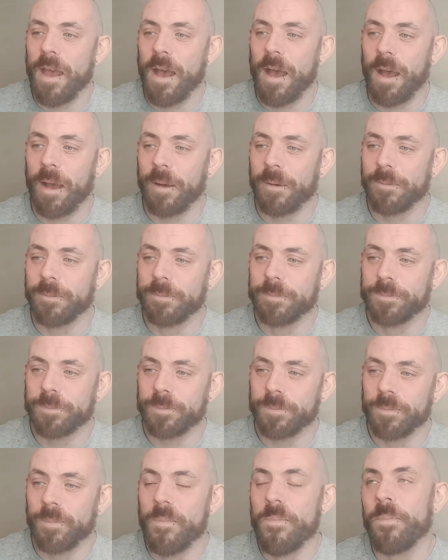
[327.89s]
Um,
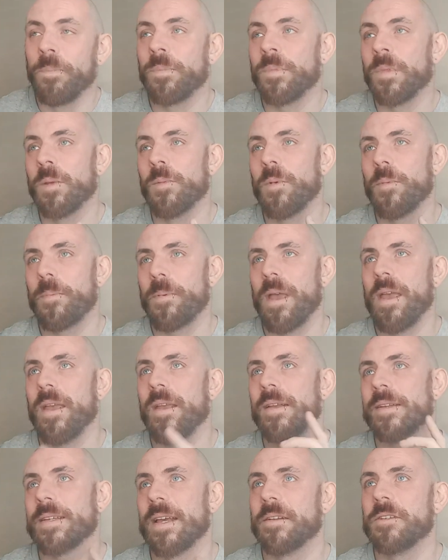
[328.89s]
but
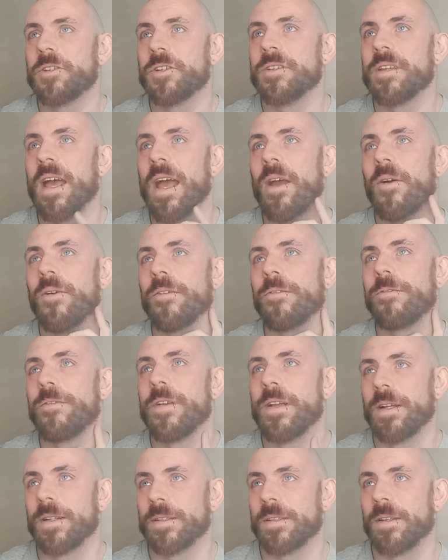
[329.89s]
paying attention to how it
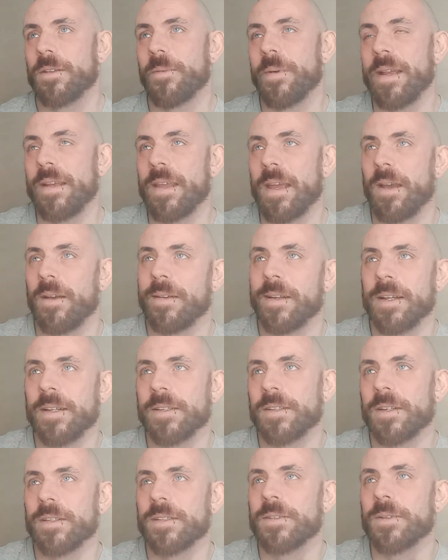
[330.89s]
feels on the way down
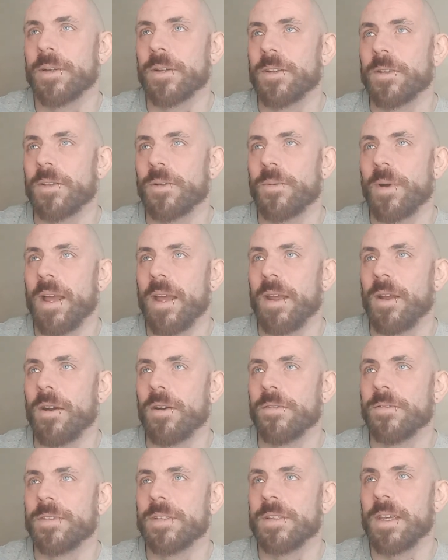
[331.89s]
is also another way
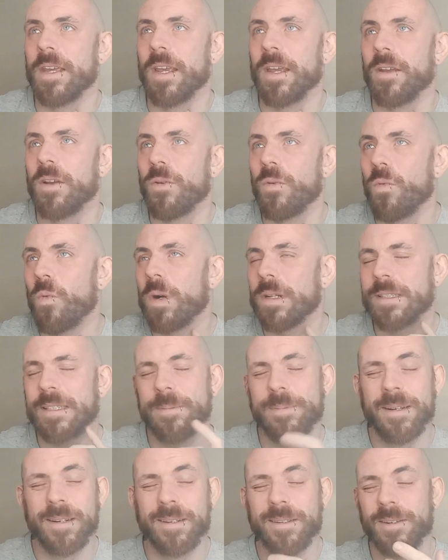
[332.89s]
of seeing what
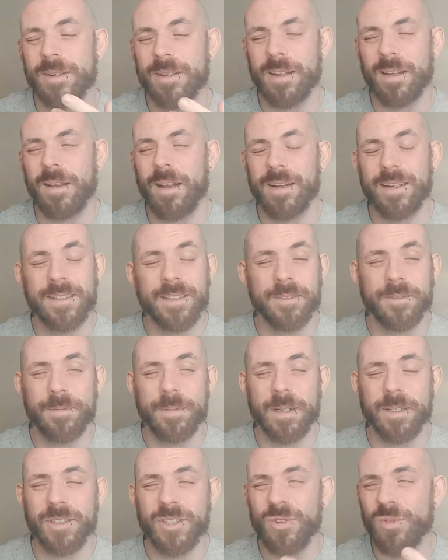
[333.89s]
spirit kinds of
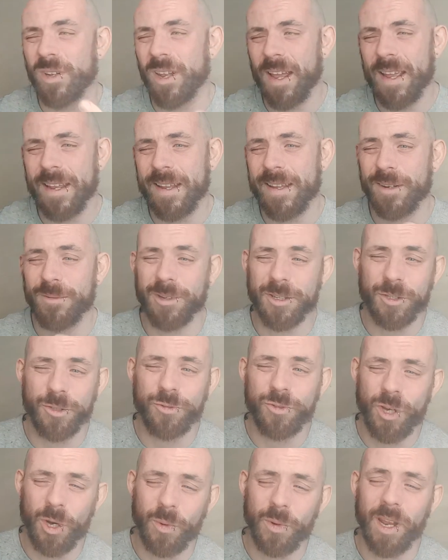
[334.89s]
spirits you like and what you
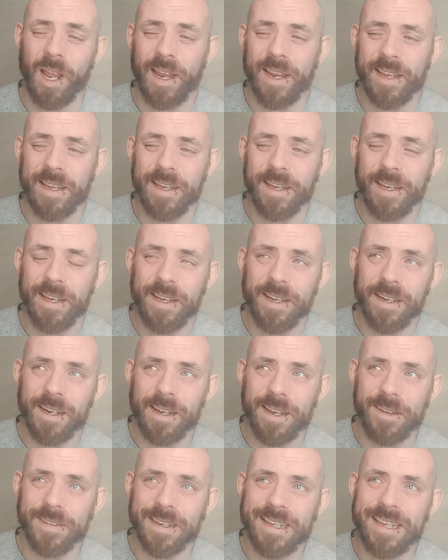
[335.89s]
don't like.
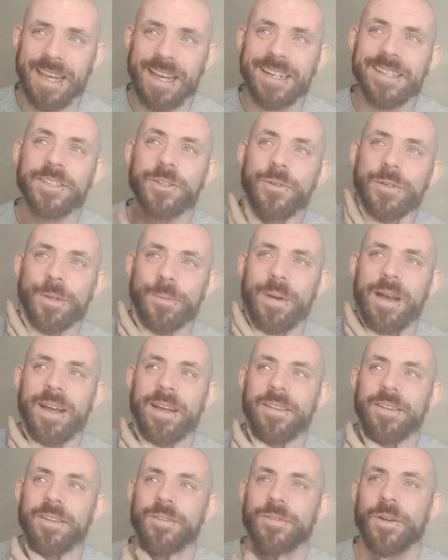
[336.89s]
Like if it kicks you in the
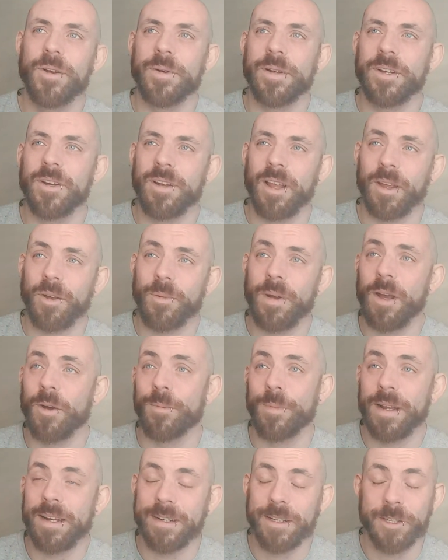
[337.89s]
back of the throat and you're like, wow,
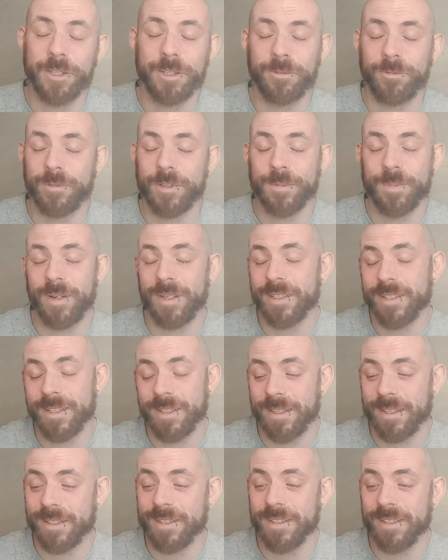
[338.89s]
my initial response to
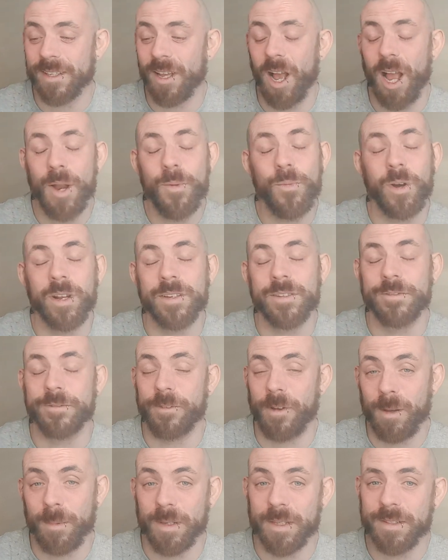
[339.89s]
this is I want to
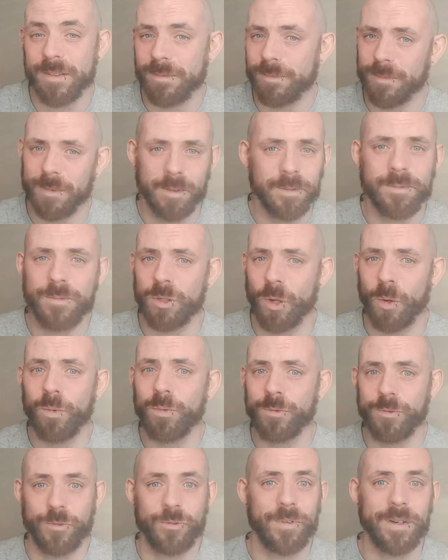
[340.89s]
vomit.
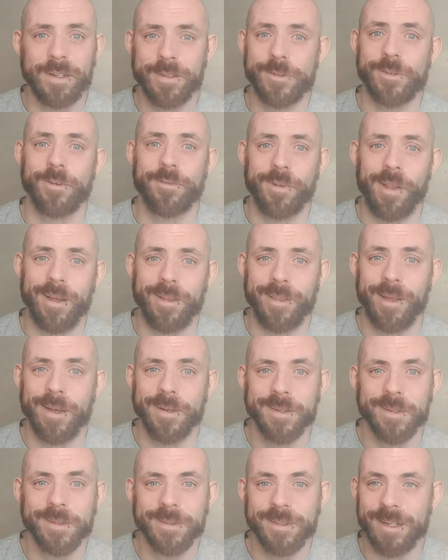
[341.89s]
Don't drink stuff like
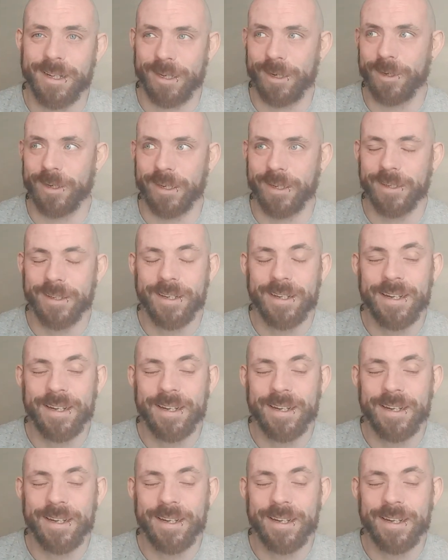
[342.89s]
that, clearly.